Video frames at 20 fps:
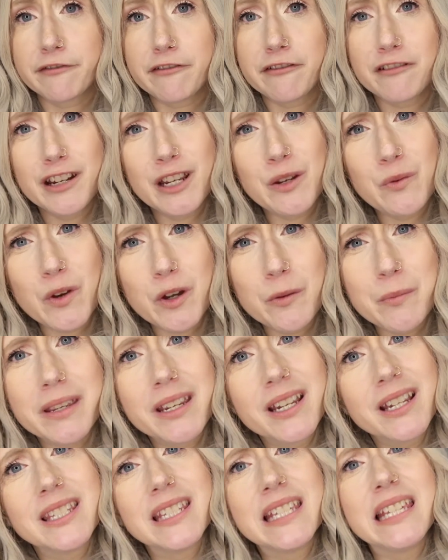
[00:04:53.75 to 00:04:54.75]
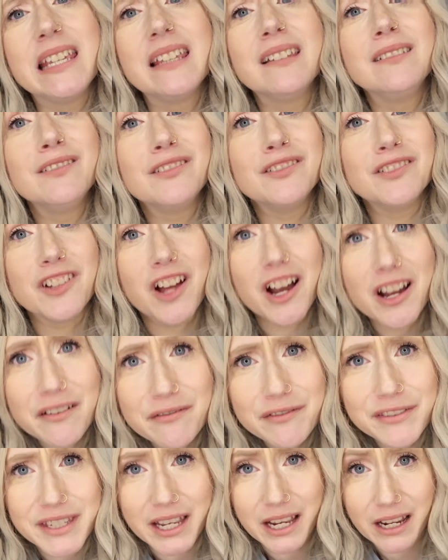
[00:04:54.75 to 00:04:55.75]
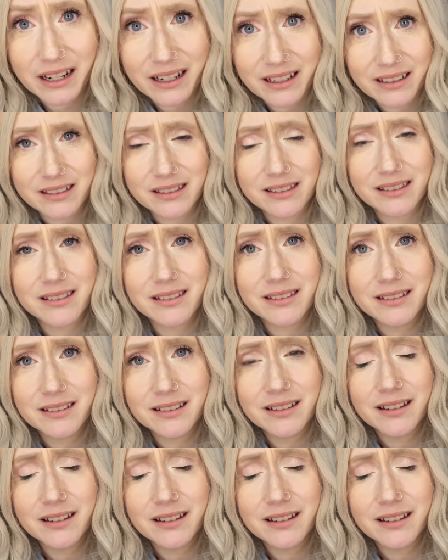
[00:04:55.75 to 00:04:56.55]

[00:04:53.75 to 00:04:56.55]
free will because he loves us.